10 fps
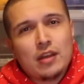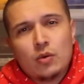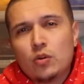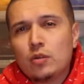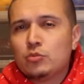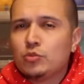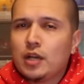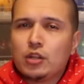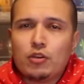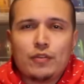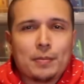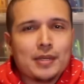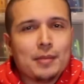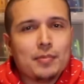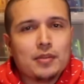not them, do not know if I'm
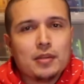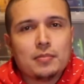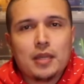keeping them.